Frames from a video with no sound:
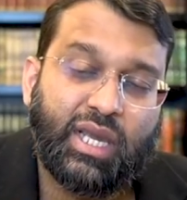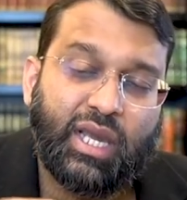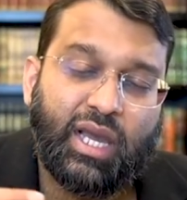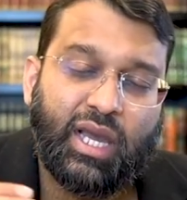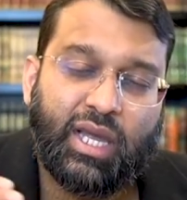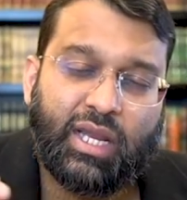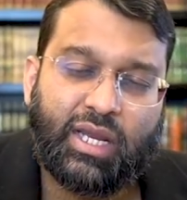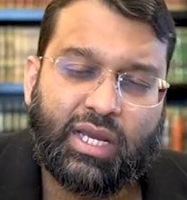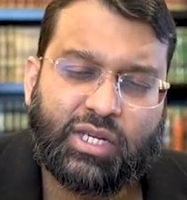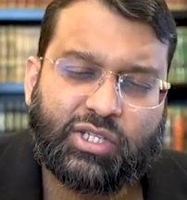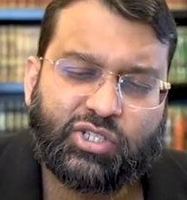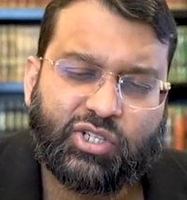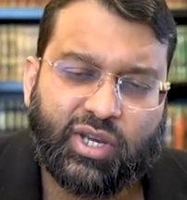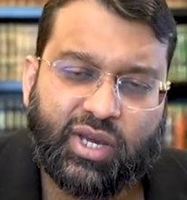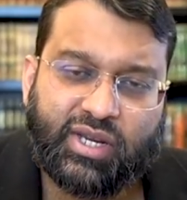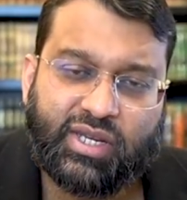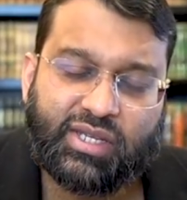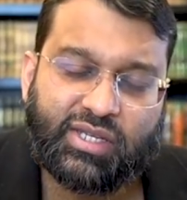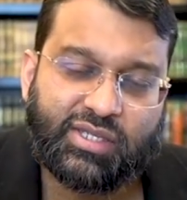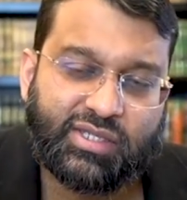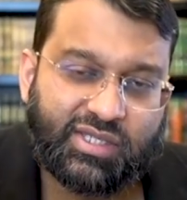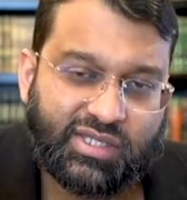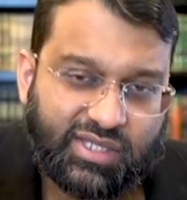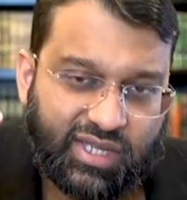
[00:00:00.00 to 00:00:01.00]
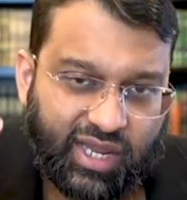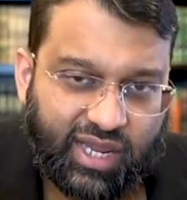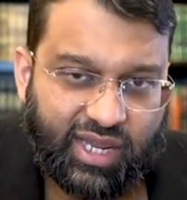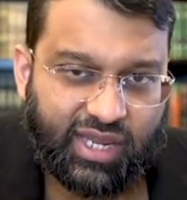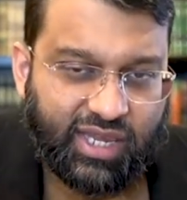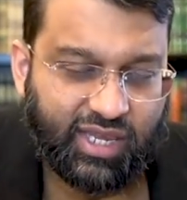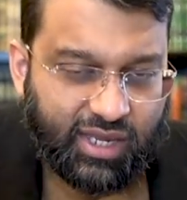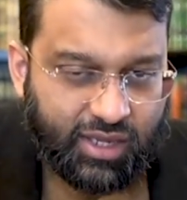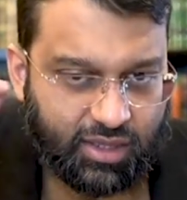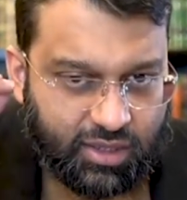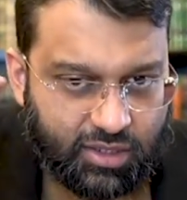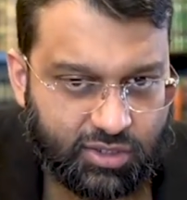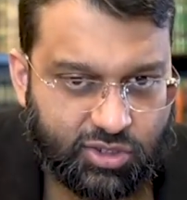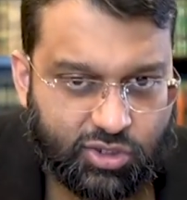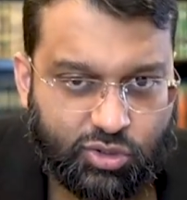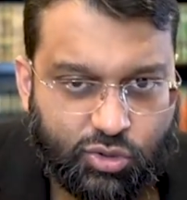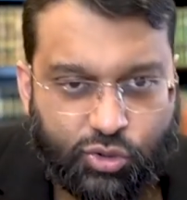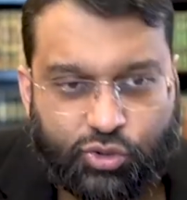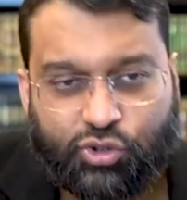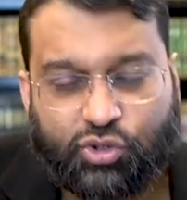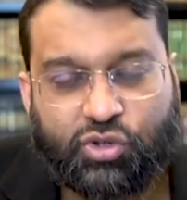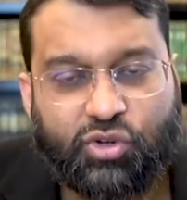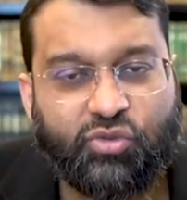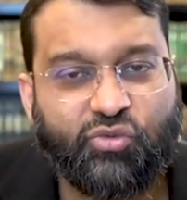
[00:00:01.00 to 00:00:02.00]
Al-Ash'ari is taking this
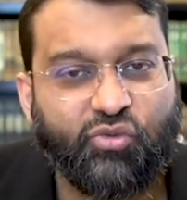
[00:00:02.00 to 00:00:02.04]
notion